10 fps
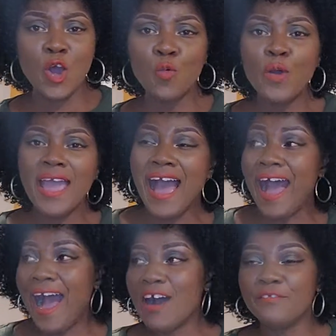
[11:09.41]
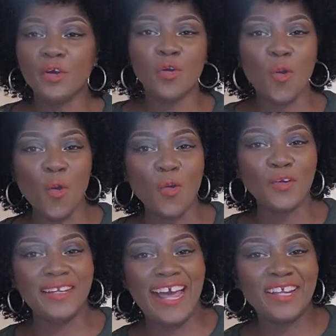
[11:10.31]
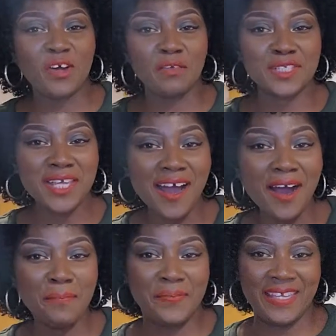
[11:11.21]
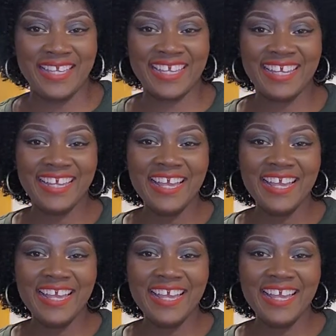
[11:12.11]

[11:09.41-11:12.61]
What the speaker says: We have a whole line of topic.